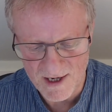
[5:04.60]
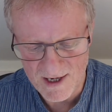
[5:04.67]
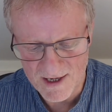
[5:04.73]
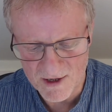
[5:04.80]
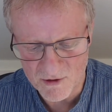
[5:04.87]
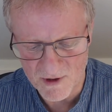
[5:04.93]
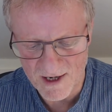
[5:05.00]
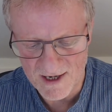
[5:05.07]

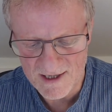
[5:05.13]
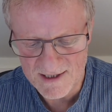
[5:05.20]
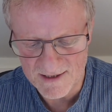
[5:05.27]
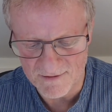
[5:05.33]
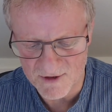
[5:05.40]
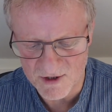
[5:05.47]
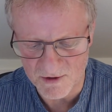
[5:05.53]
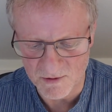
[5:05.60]

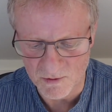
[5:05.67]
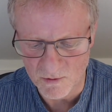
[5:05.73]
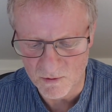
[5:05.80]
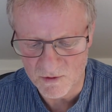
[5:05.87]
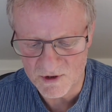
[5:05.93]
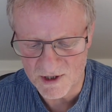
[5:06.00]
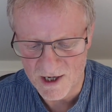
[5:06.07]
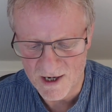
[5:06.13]
creative
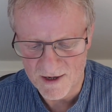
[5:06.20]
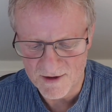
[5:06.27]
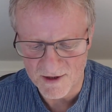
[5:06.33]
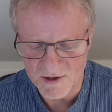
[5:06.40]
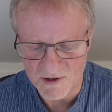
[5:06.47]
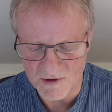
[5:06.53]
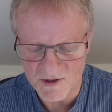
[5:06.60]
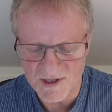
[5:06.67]
tools
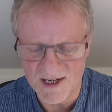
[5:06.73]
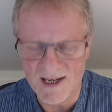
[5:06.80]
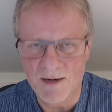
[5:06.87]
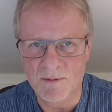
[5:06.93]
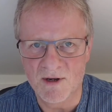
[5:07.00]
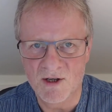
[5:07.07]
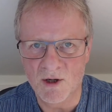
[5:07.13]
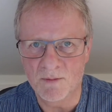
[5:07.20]
that your team
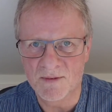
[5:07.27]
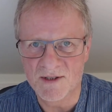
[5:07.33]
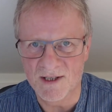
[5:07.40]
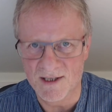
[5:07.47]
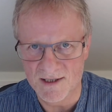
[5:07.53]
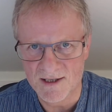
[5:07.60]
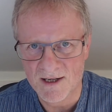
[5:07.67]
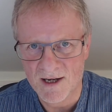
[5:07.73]

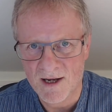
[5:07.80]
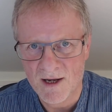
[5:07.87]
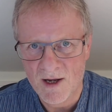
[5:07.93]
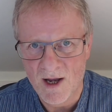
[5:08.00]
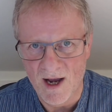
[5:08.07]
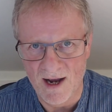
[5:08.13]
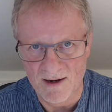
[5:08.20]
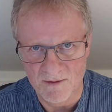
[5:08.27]
adopted
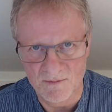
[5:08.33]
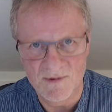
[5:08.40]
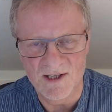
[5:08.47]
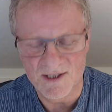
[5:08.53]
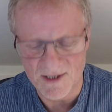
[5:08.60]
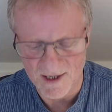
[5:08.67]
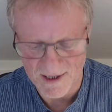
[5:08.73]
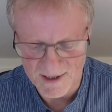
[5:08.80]
and
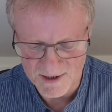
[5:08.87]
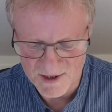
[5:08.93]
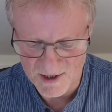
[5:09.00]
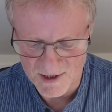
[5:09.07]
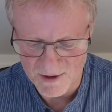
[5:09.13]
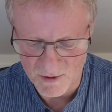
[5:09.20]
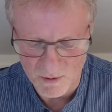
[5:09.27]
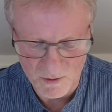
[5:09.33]
decided to
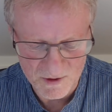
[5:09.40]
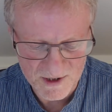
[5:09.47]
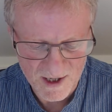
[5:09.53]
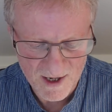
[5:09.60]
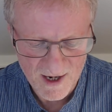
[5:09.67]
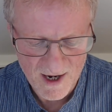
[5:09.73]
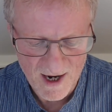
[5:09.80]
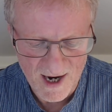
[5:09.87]
use
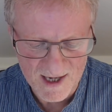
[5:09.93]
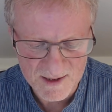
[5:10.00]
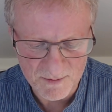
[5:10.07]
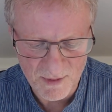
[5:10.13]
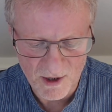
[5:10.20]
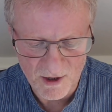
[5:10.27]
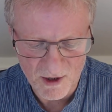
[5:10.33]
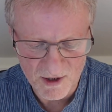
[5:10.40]
as
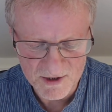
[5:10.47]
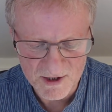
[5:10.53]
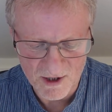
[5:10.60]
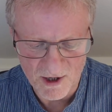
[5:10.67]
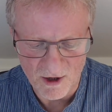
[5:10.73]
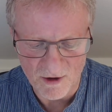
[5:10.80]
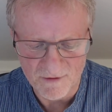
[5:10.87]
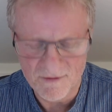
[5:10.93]
part
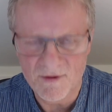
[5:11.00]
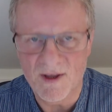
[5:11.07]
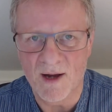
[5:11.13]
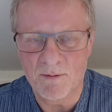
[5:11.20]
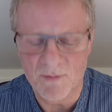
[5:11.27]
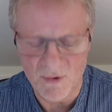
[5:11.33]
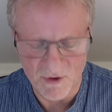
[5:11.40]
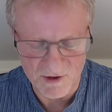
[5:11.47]
of that
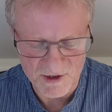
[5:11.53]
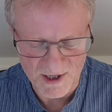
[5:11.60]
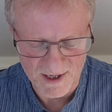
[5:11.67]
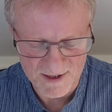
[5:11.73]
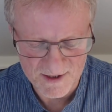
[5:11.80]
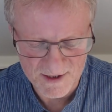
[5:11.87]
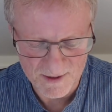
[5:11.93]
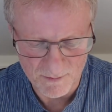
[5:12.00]

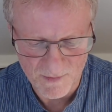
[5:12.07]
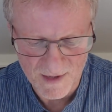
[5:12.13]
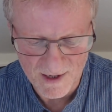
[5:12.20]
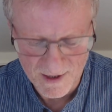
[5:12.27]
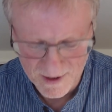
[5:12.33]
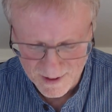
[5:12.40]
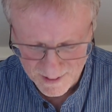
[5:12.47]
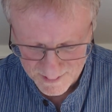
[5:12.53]
project.
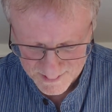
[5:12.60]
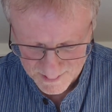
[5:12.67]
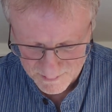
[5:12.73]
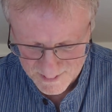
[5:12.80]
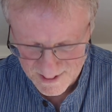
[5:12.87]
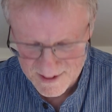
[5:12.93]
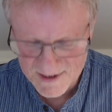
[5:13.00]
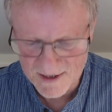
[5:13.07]
So
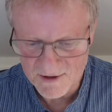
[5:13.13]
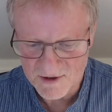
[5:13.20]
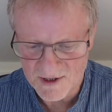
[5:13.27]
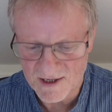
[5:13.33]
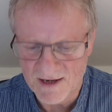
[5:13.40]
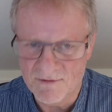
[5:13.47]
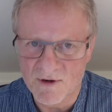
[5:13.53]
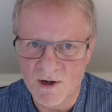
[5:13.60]
details are
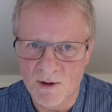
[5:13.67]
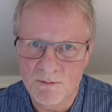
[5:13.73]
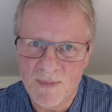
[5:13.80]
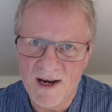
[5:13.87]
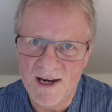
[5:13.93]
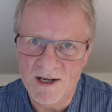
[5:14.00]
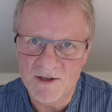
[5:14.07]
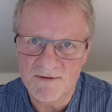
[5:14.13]
given on
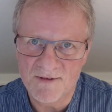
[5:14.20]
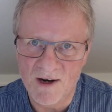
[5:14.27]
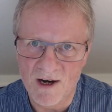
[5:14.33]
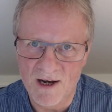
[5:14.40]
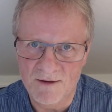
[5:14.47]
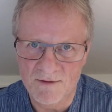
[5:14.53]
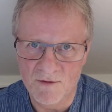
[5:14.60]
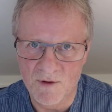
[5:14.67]
page
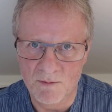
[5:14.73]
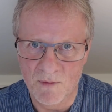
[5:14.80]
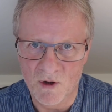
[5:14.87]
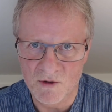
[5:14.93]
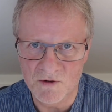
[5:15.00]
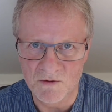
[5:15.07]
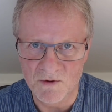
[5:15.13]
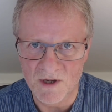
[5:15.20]
5 of the
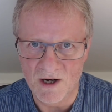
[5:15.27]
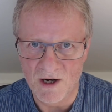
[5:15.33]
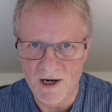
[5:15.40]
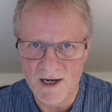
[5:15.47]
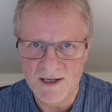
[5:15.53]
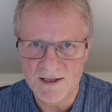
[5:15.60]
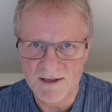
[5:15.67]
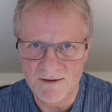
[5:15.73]
module
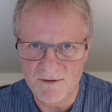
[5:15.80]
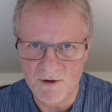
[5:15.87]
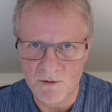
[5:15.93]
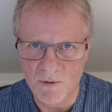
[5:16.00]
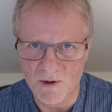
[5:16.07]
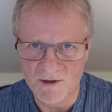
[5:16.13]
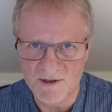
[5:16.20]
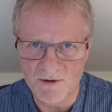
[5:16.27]
guide if you
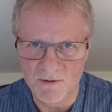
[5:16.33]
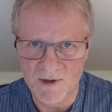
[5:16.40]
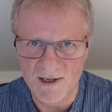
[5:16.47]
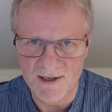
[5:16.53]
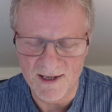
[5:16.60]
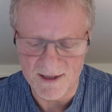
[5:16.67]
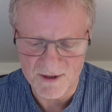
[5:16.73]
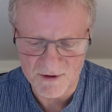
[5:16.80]
want to read
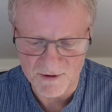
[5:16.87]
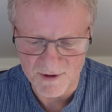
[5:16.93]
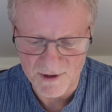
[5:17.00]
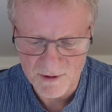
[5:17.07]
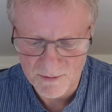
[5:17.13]
that through.